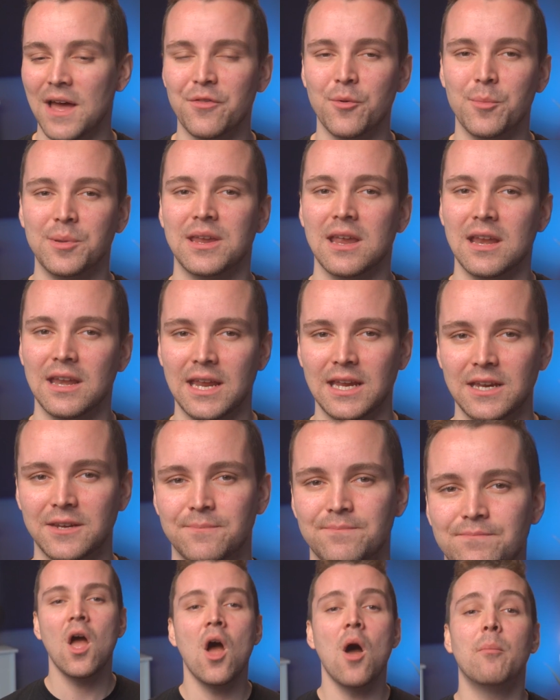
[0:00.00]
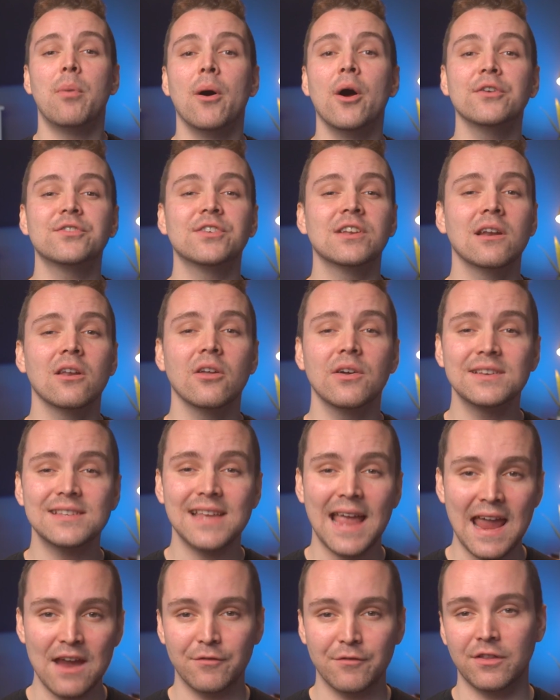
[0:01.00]
at the beginning. Personalize
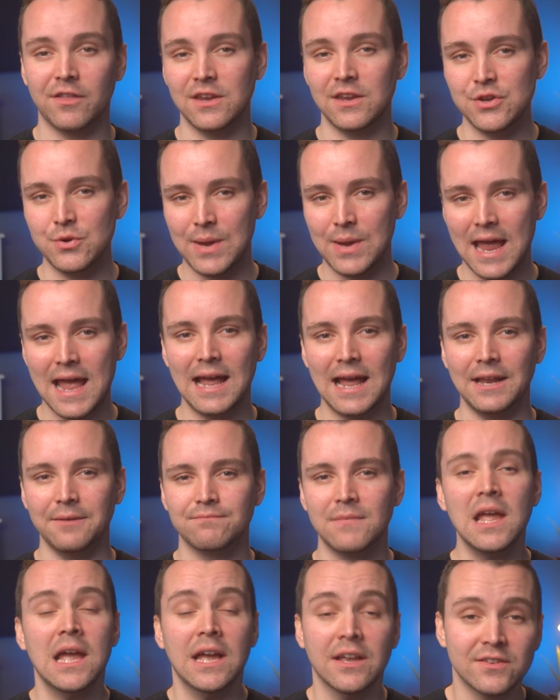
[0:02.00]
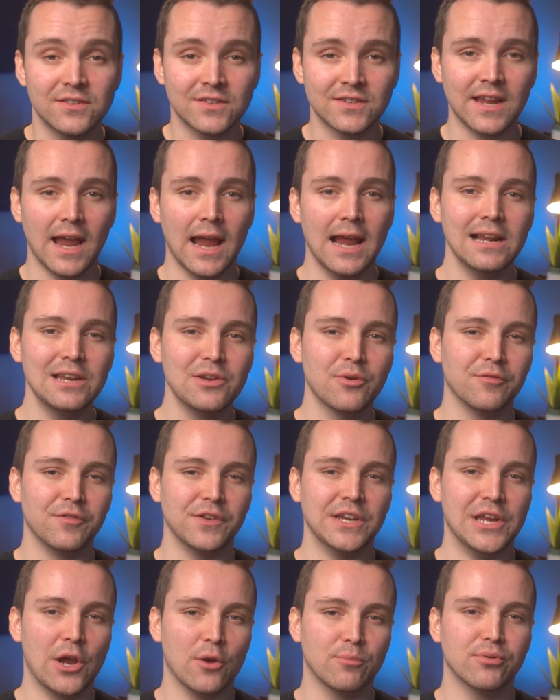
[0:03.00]
everything you can. Scale your
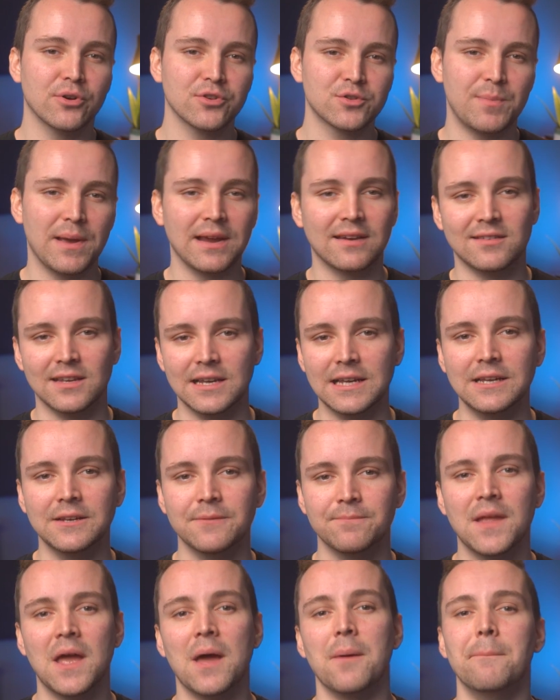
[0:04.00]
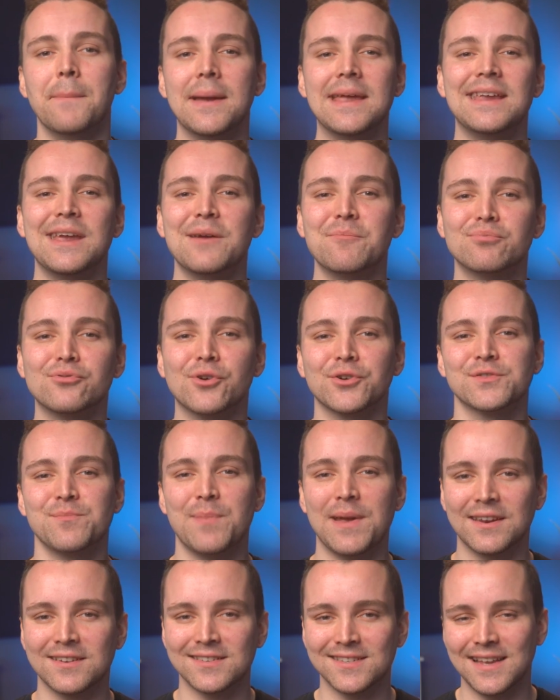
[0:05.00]
video prospecting. Make it
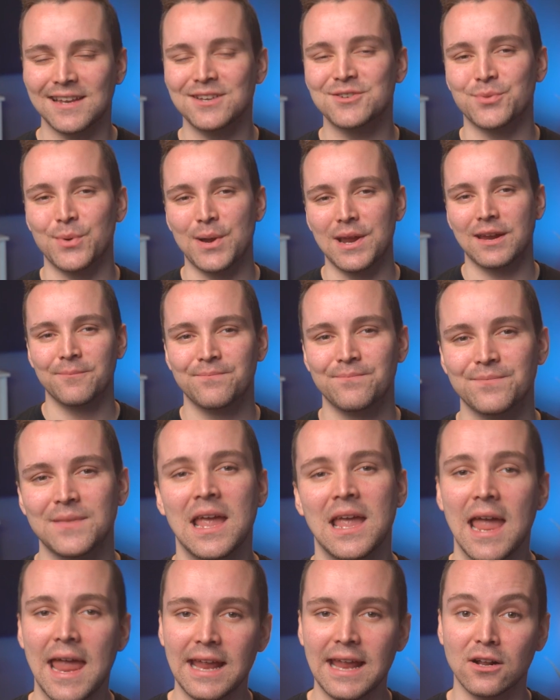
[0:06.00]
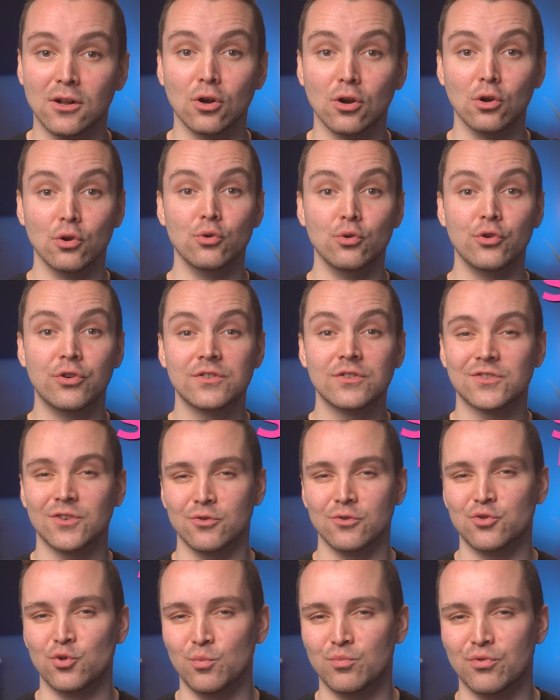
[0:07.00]
prospect-centric. Include
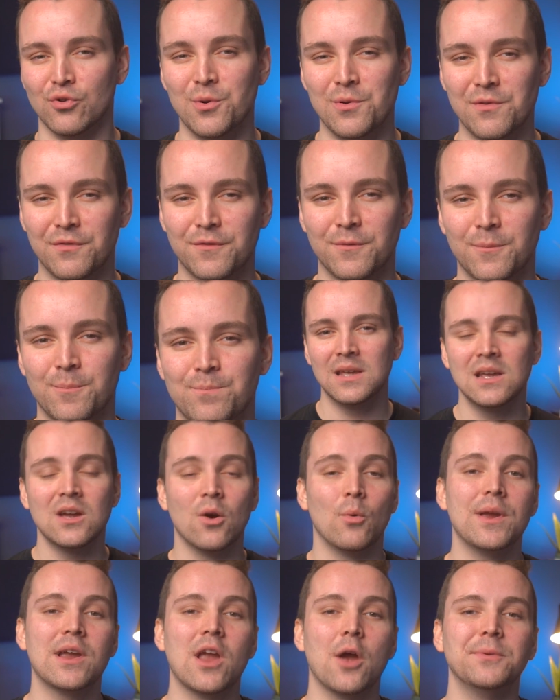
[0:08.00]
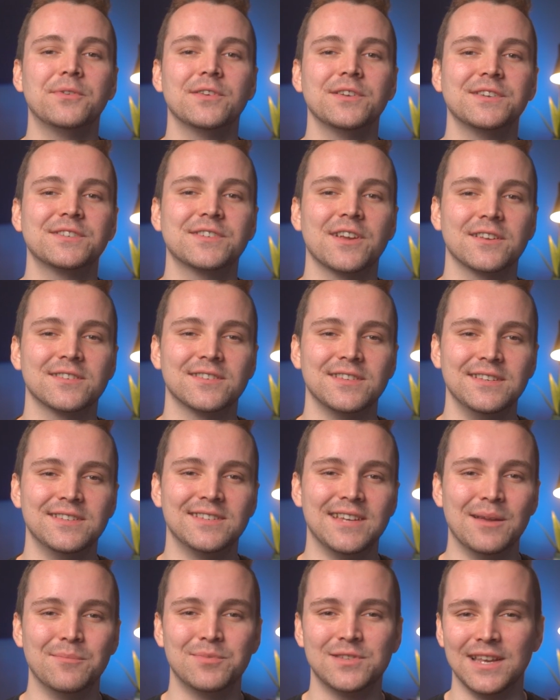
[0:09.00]
social proof. We're going to discuss these
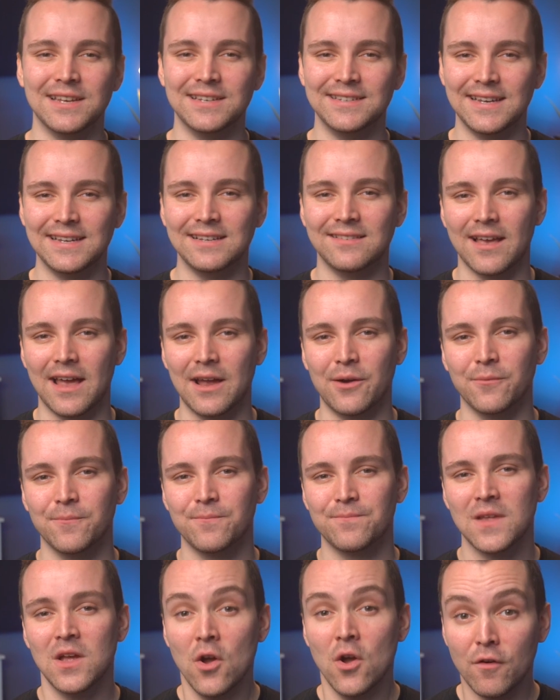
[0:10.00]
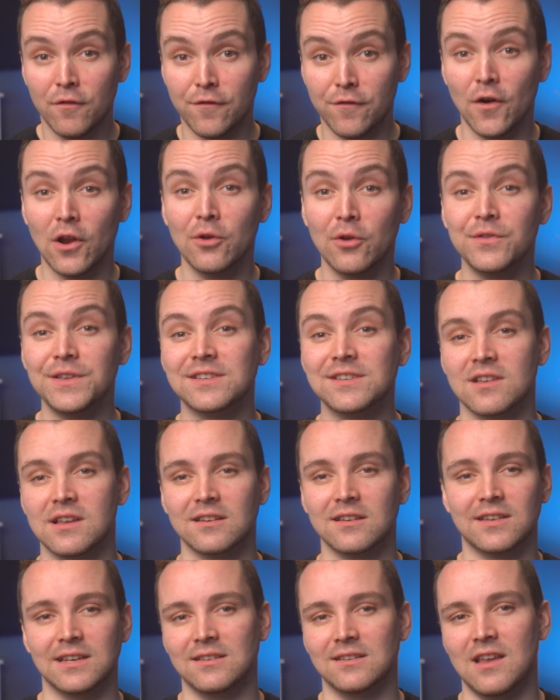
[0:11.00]
tips in detail. Follow these
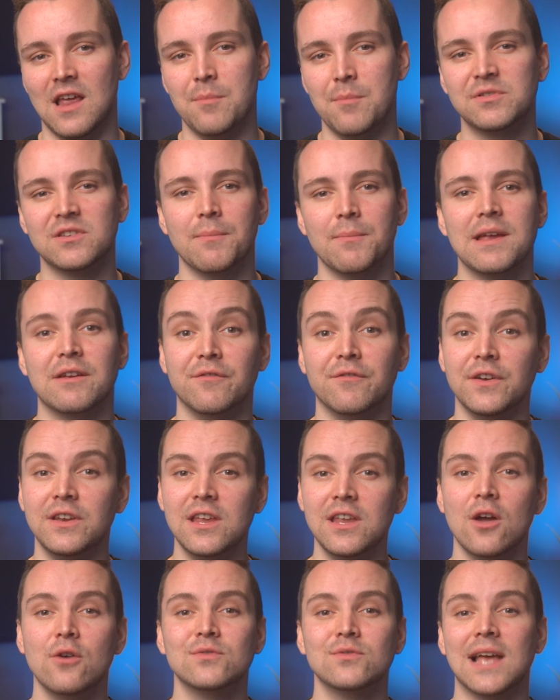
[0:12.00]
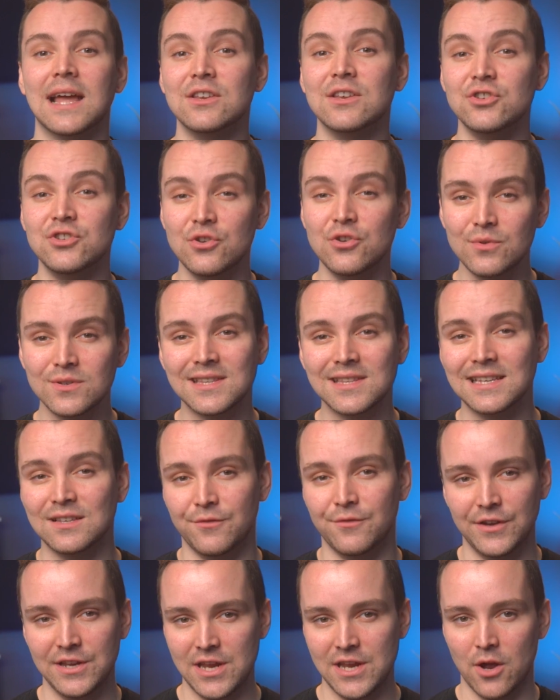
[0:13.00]
LinkedIn tips to make videos and use these
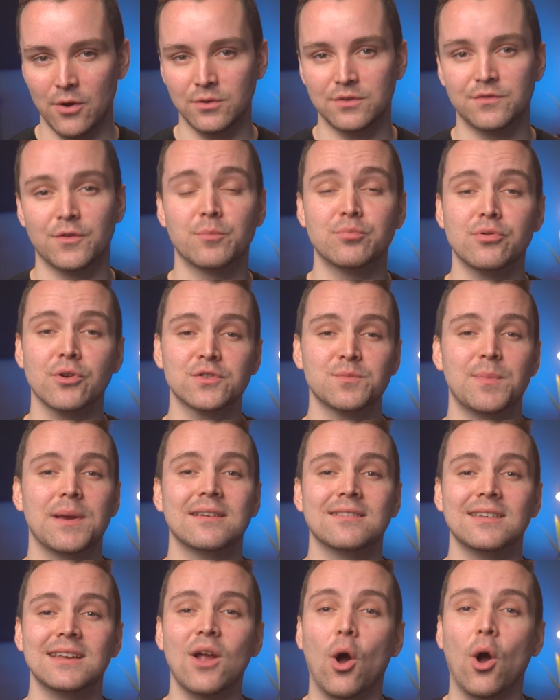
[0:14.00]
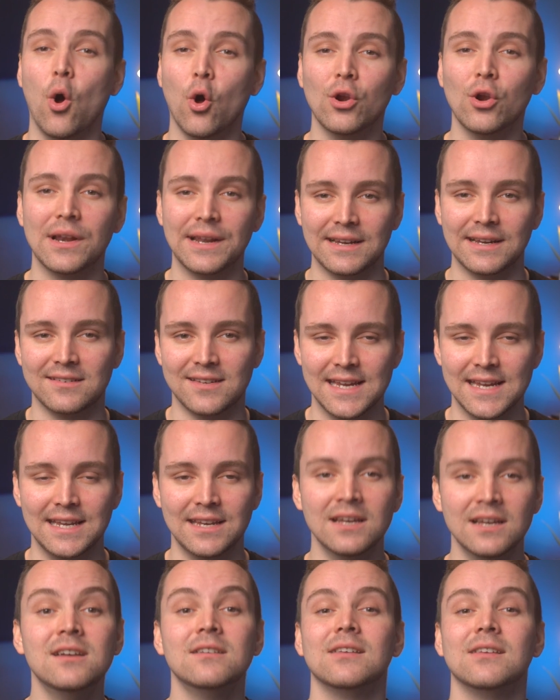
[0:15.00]
videos for prospecting on
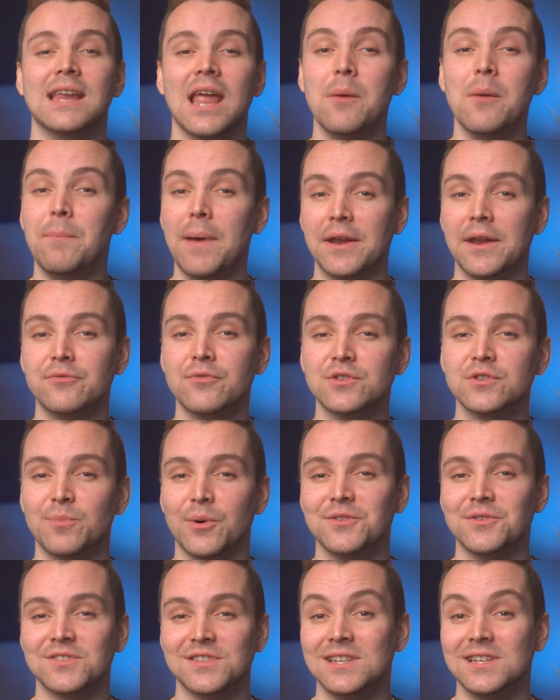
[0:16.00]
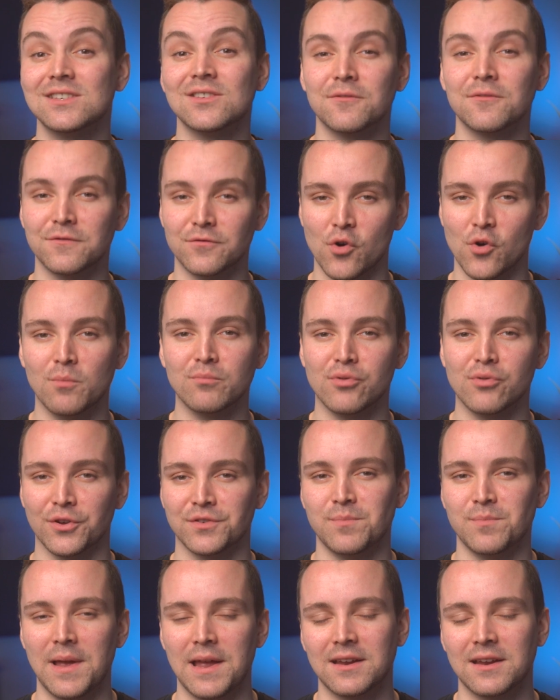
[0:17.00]
LinkedIn to get better responses from
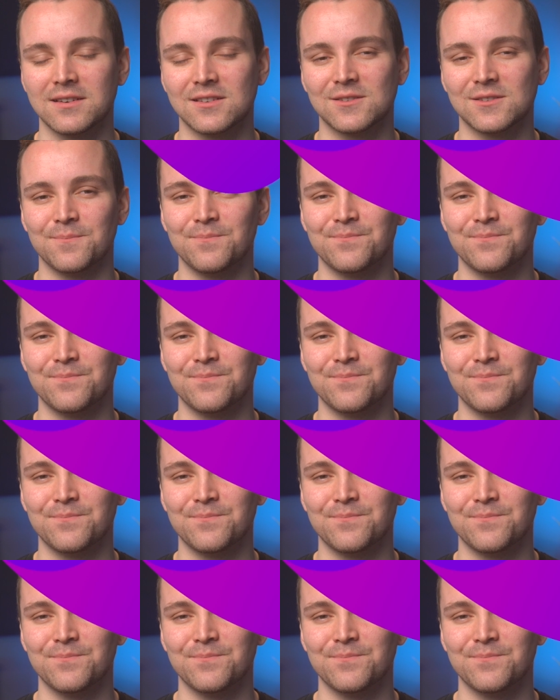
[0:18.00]
prospects.